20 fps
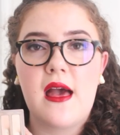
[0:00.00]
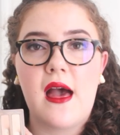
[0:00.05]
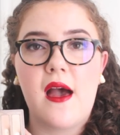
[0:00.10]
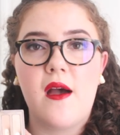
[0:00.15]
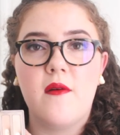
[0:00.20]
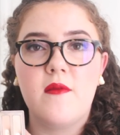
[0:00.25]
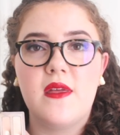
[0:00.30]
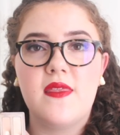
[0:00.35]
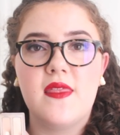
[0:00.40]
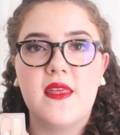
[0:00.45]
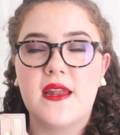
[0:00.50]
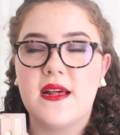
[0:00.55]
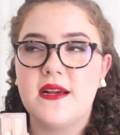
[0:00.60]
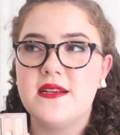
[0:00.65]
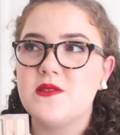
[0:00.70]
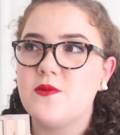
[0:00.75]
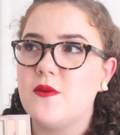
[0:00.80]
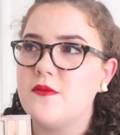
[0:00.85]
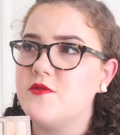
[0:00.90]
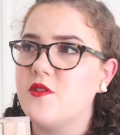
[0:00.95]
and then I
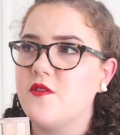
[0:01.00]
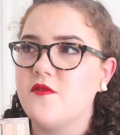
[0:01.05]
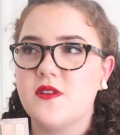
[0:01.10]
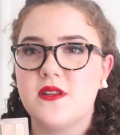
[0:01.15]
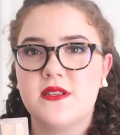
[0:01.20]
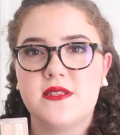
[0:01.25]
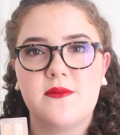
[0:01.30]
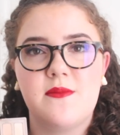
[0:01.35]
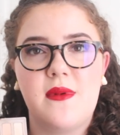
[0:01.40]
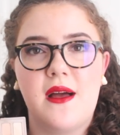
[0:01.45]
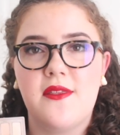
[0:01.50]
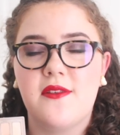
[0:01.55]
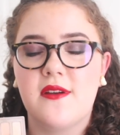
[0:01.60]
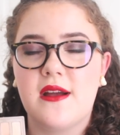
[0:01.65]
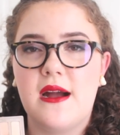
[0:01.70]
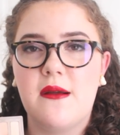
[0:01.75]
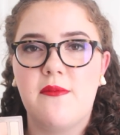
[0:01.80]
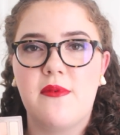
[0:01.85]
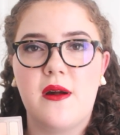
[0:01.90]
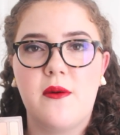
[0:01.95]
swapped over to some other
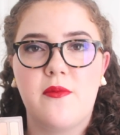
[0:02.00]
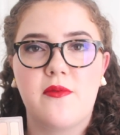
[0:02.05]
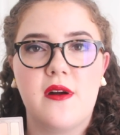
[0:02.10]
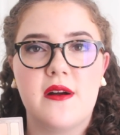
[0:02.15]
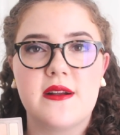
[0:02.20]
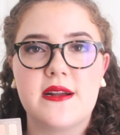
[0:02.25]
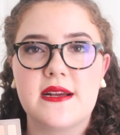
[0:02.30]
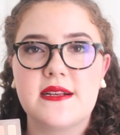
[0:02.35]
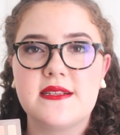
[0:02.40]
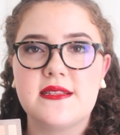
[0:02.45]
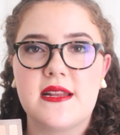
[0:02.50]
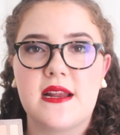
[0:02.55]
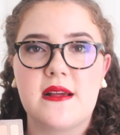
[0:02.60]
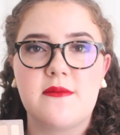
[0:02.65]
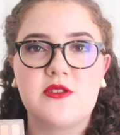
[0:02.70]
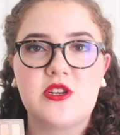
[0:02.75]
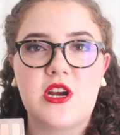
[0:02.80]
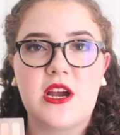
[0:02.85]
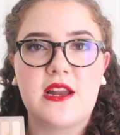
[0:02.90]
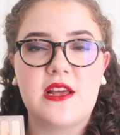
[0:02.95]
eyebrow products that I'm
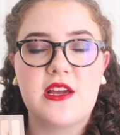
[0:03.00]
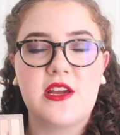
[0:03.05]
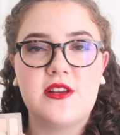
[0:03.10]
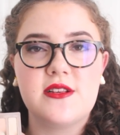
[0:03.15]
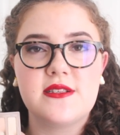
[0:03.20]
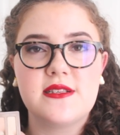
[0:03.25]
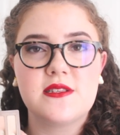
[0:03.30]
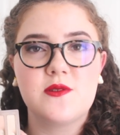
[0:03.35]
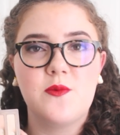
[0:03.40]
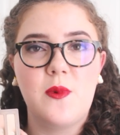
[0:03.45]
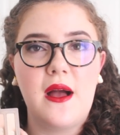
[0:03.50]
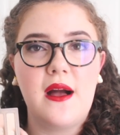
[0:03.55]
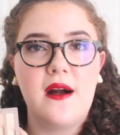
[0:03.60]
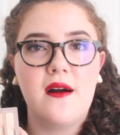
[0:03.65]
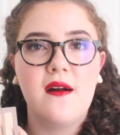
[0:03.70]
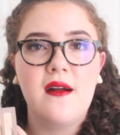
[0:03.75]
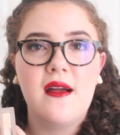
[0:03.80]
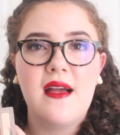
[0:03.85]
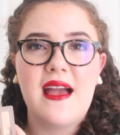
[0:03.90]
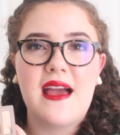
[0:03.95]
trying to use as
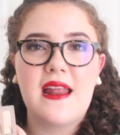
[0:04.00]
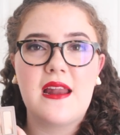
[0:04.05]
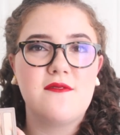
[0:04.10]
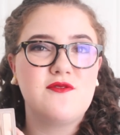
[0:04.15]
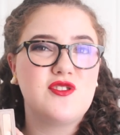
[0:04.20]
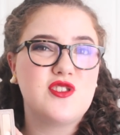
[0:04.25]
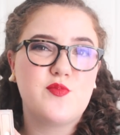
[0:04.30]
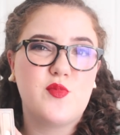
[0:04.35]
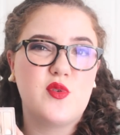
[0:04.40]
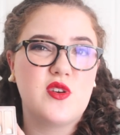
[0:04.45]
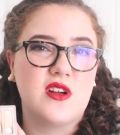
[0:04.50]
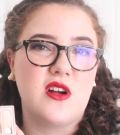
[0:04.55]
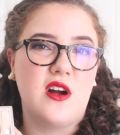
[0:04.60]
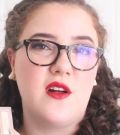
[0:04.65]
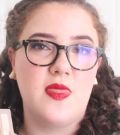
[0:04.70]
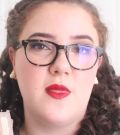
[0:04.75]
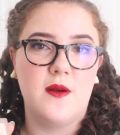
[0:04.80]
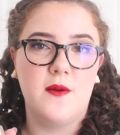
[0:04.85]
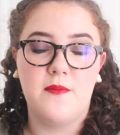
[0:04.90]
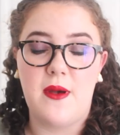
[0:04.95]
well, and I've just put it
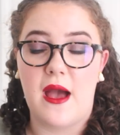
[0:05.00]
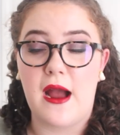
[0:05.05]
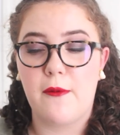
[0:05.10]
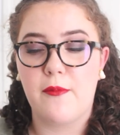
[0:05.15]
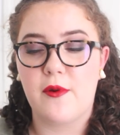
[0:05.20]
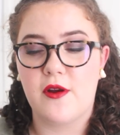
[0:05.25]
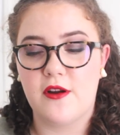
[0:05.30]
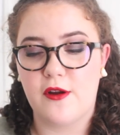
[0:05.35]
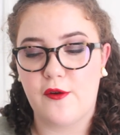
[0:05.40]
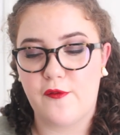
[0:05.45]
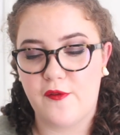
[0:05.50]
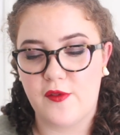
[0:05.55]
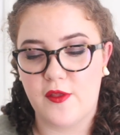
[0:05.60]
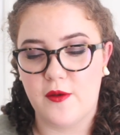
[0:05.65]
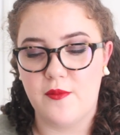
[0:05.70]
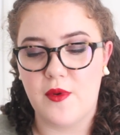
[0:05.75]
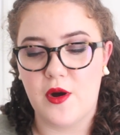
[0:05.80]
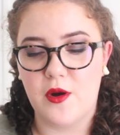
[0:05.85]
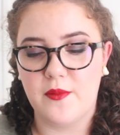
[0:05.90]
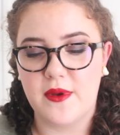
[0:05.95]
on the back burner for the
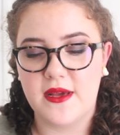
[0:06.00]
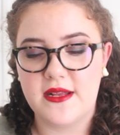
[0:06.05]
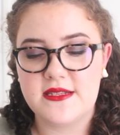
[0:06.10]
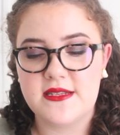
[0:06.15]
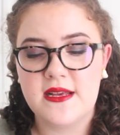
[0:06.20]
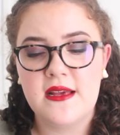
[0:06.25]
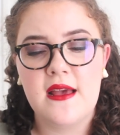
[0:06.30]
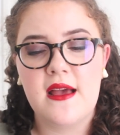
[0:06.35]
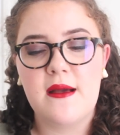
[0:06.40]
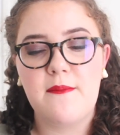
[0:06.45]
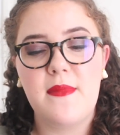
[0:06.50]
moment.